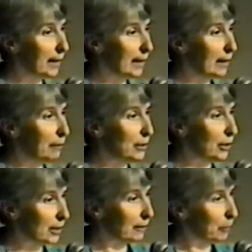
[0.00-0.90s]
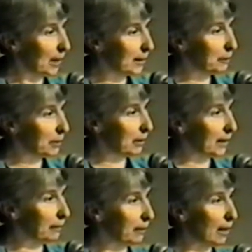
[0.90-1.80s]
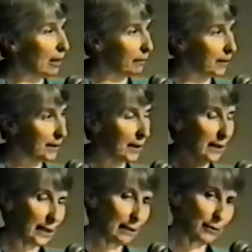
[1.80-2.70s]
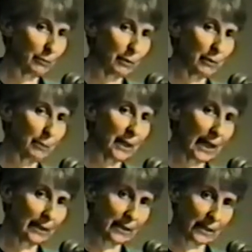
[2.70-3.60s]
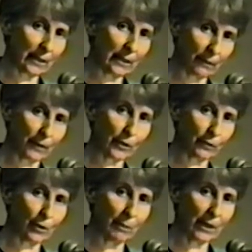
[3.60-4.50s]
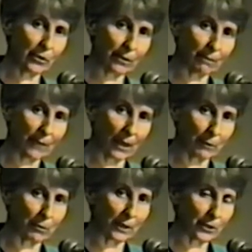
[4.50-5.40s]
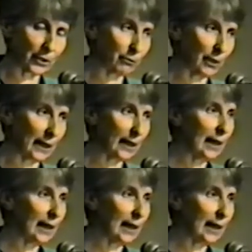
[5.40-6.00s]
When George Wallace was running for office, that was when we began to see the first formation of the religious right.